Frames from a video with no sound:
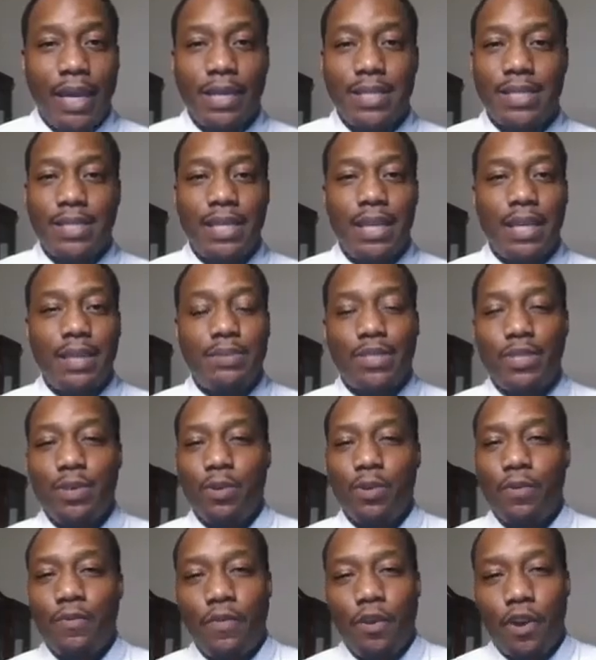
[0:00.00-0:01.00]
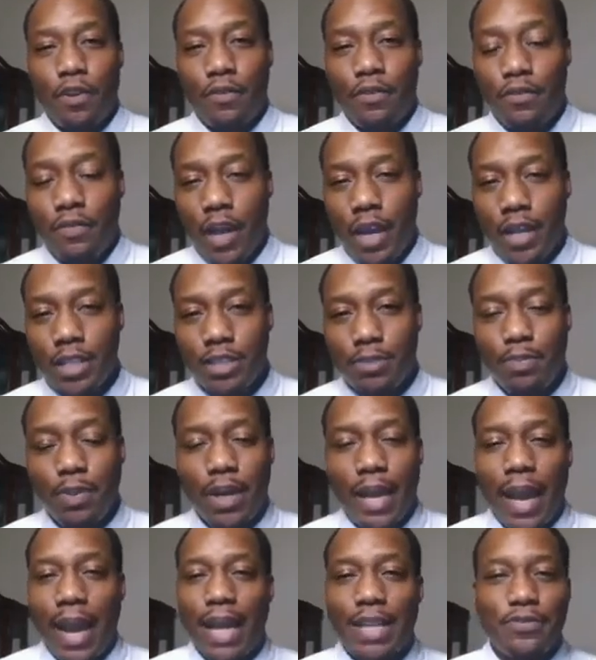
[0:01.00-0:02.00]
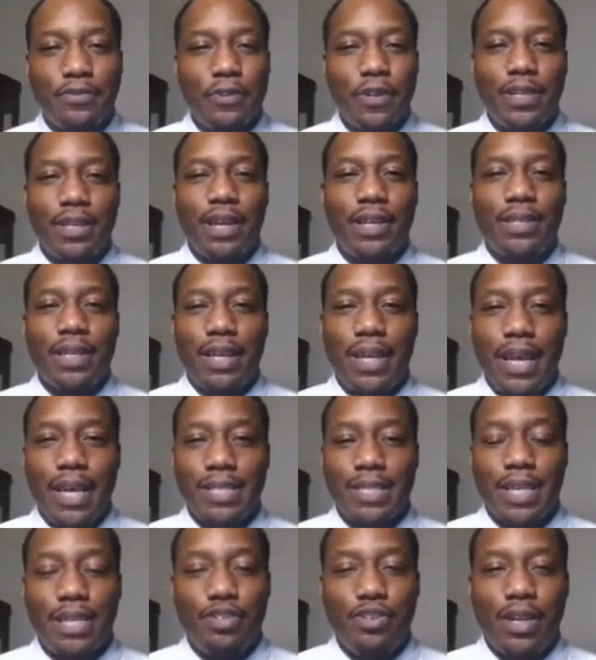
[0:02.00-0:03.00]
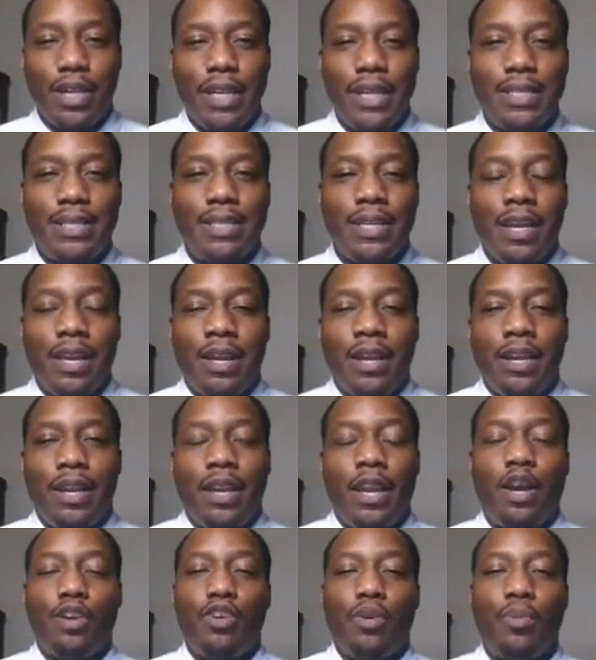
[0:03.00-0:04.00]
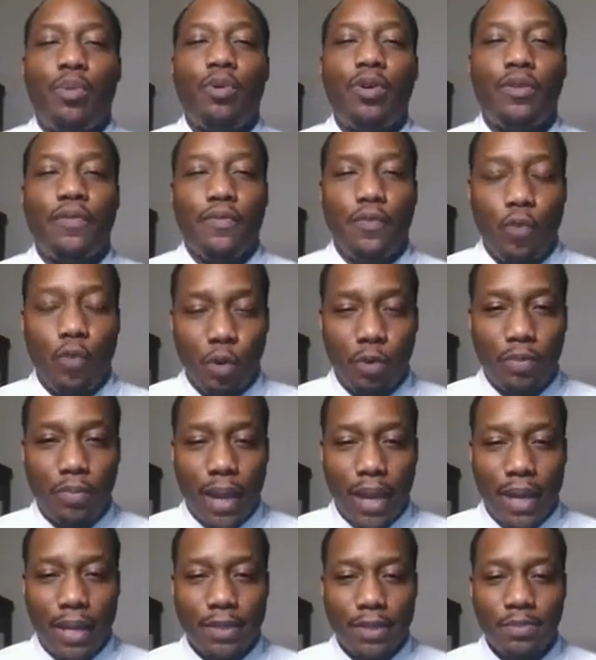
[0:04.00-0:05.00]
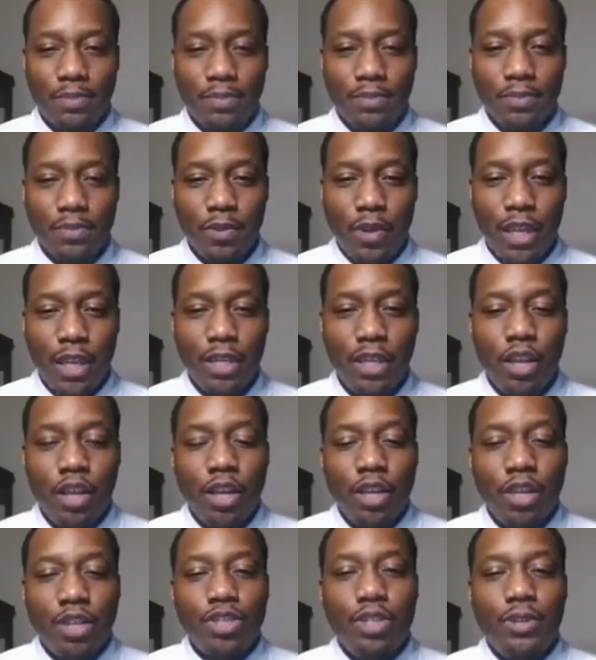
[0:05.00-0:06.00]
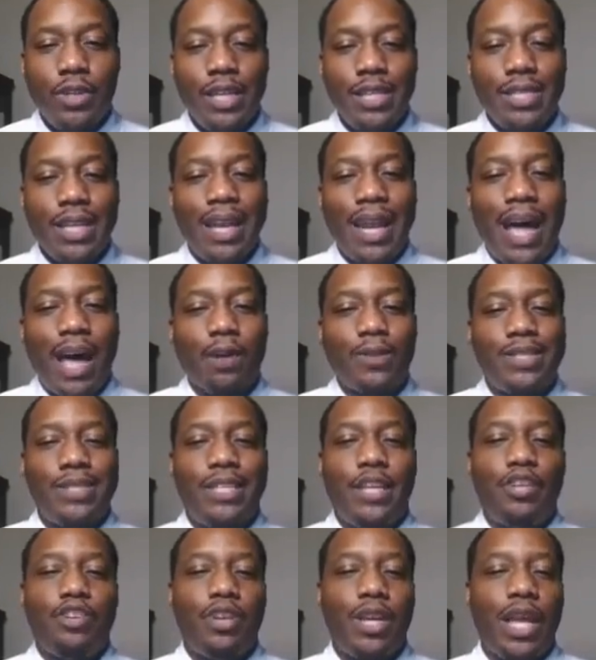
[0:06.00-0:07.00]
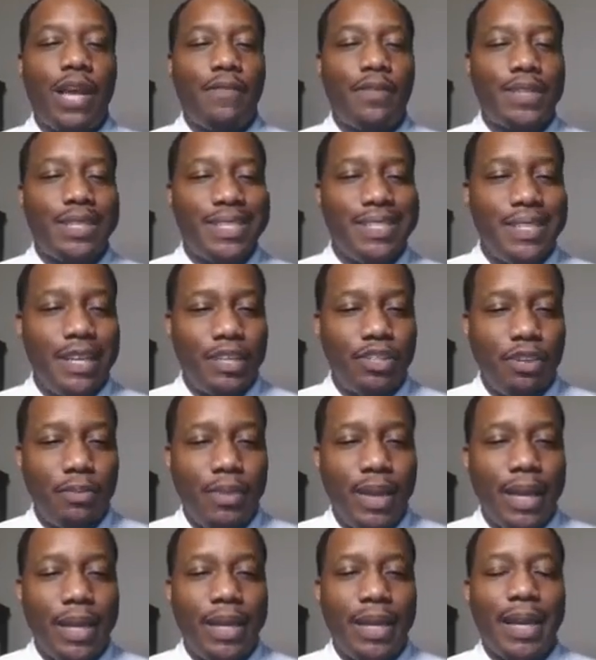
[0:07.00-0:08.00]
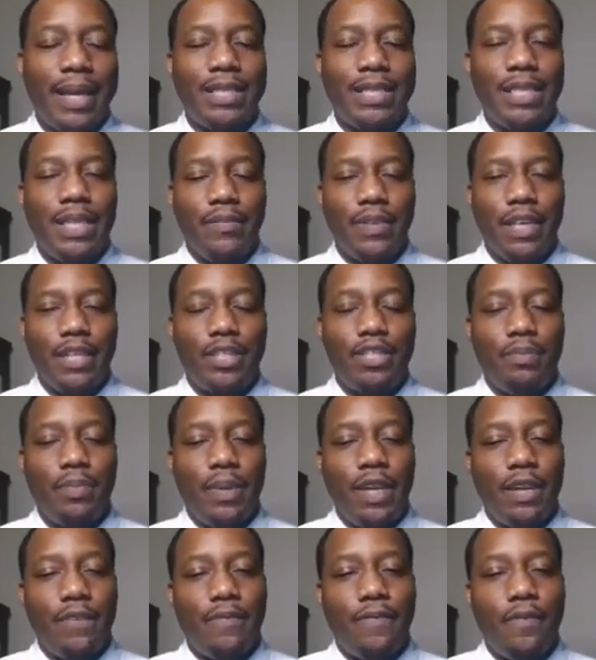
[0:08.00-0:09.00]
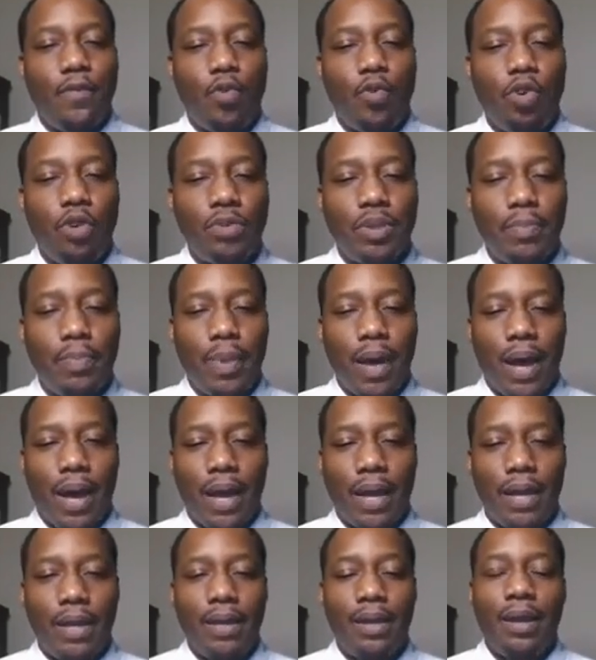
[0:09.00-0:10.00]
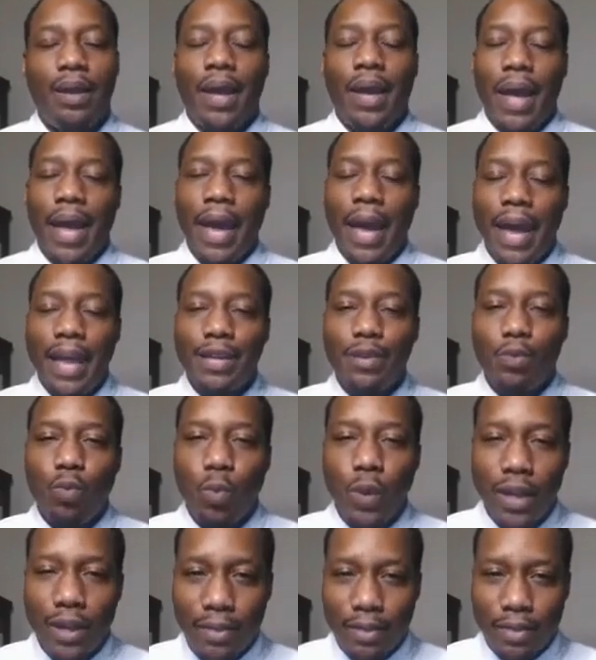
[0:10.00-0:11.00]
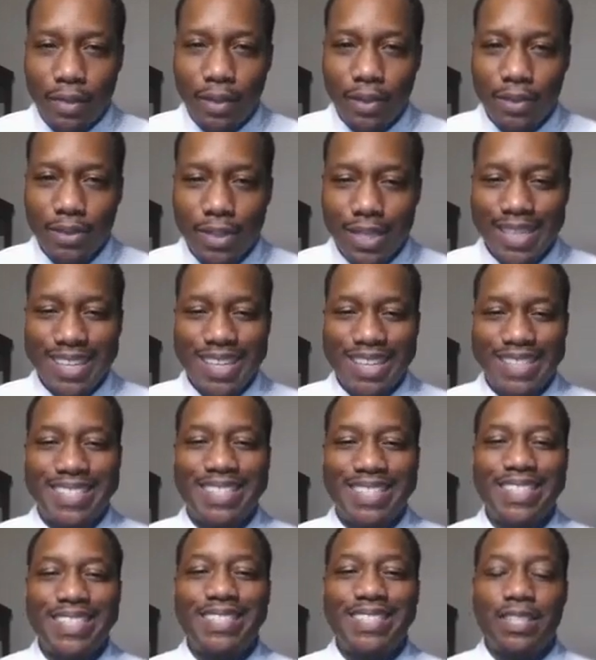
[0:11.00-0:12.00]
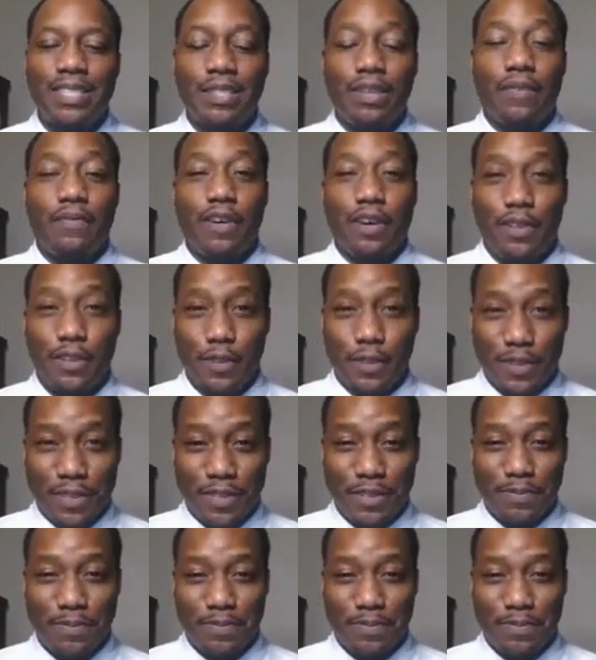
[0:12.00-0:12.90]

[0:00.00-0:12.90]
seem so far-fetched, but ask for it nonetheless, because you at least now you're more informed by it, right? So this allows senior level decision-making activity to be informed by and with the assistance of others,